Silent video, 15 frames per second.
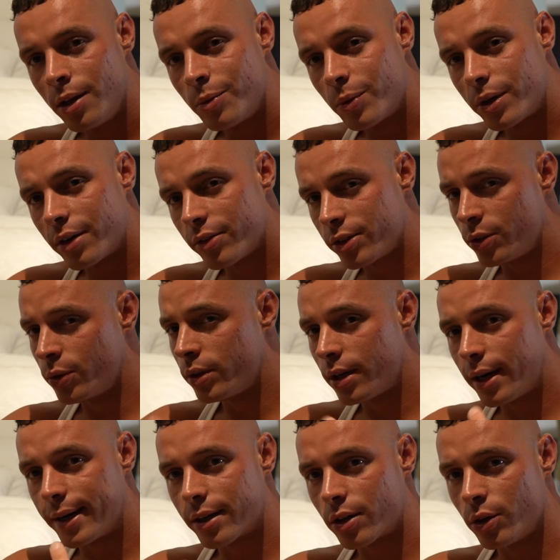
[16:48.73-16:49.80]
Whatever you and
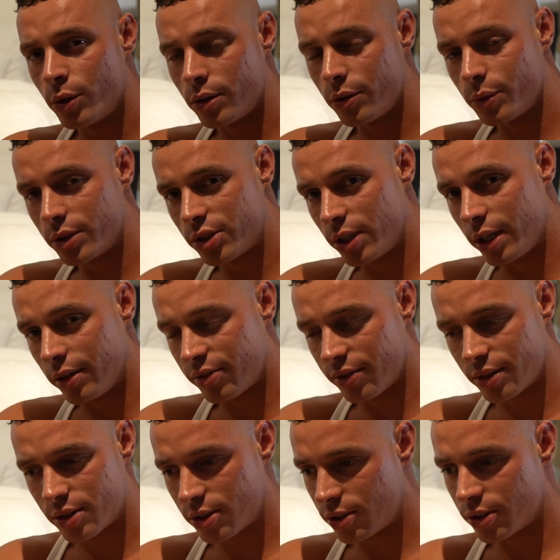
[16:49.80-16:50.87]
I are going to achieve,
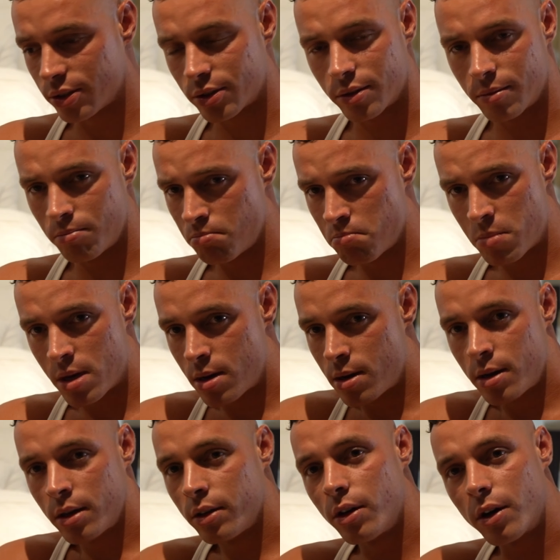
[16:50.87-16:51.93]
it's just
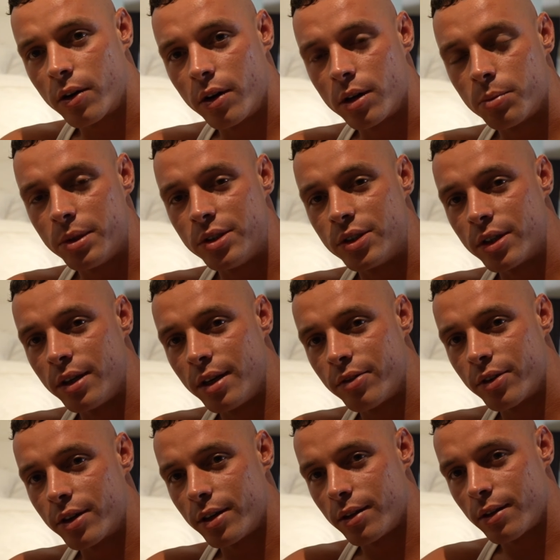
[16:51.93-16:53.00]
not going to be
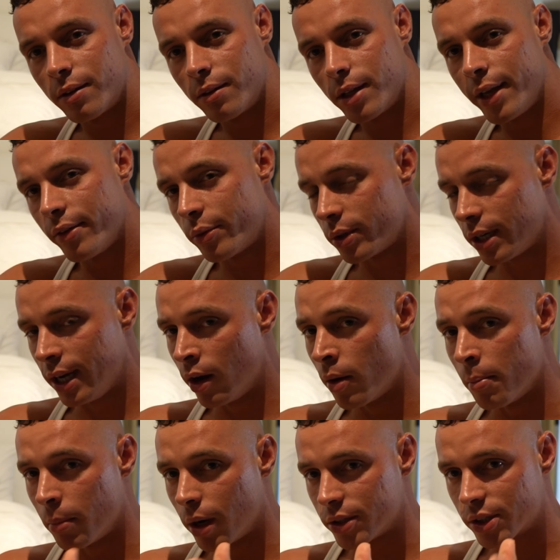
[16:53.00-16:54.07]
significant. Even what
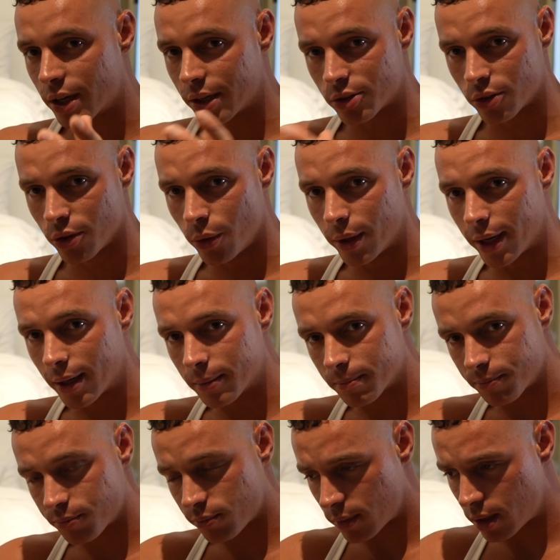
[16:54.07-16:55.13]
Elon Musk is doing,
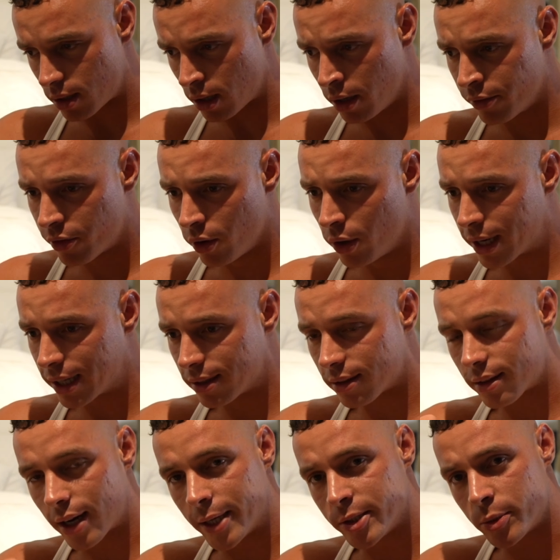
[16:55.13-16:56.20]
if you look at the
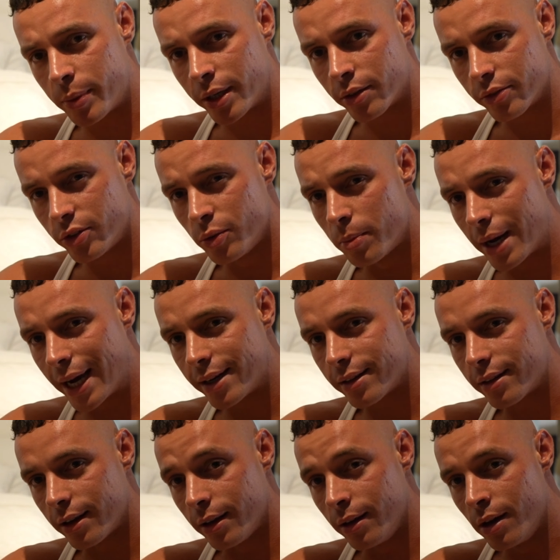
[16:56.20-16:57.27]
time span of
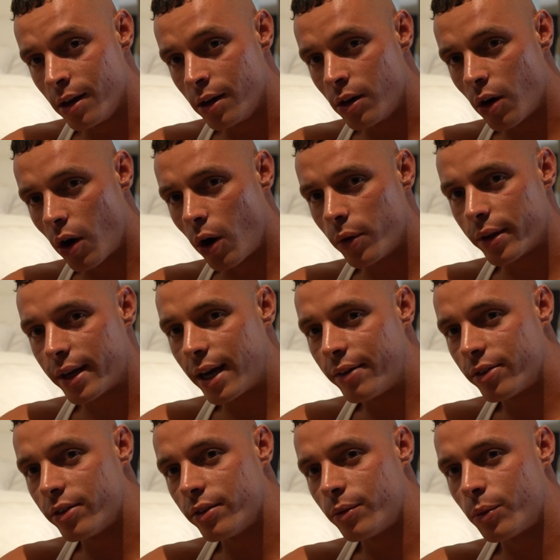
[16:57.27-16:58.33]
humanity, all that
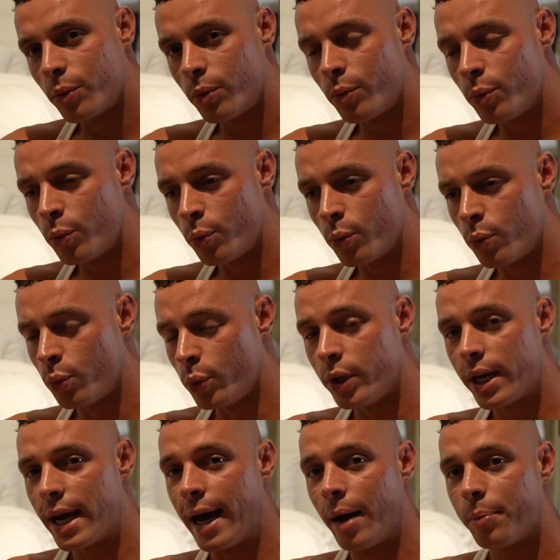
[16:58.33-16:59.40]
ever
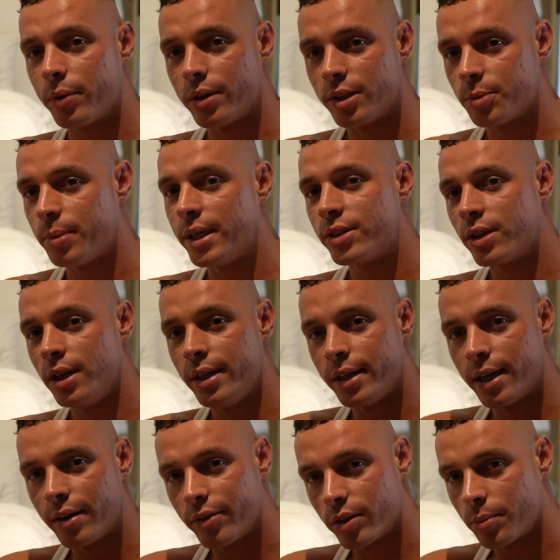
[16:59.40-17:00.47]
would happen is basically
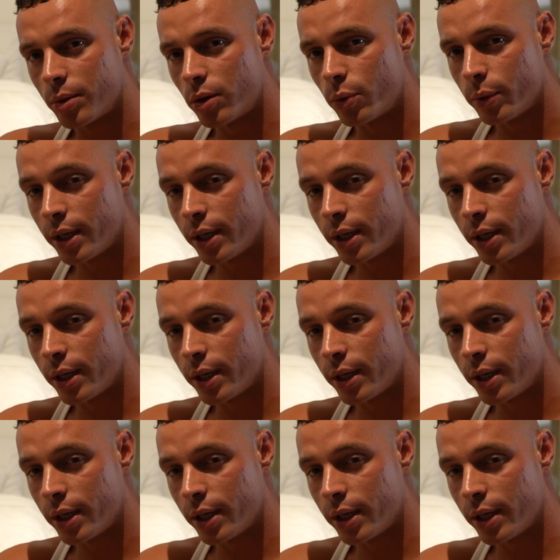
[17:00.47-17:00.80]
inevitable.